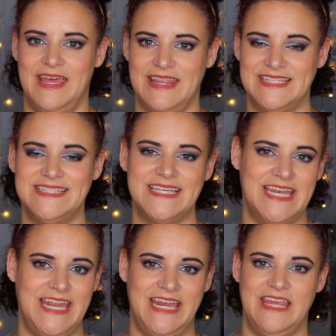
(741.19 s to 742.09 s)
And this is a
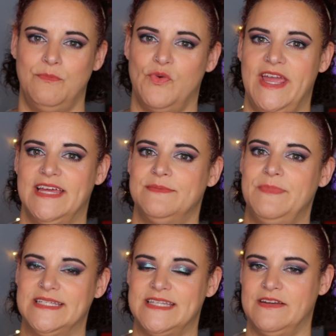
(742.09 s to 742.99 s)
Canadian brand
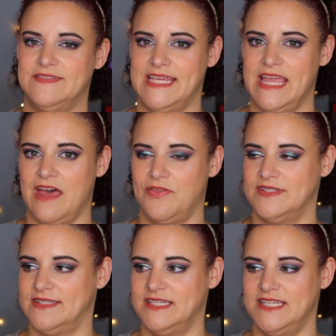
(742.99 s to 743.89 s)
based out of St.
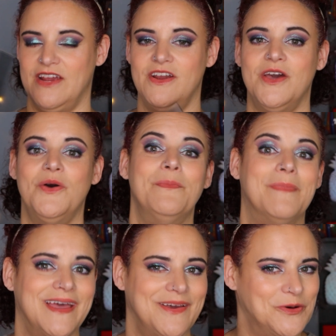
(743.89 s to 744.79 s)
Catharines, Ontario,
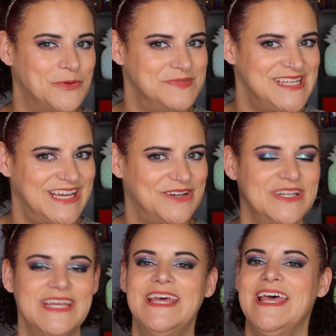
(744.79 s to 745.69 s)
my
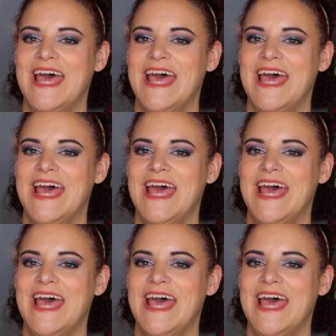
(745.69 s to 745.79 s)
hometown.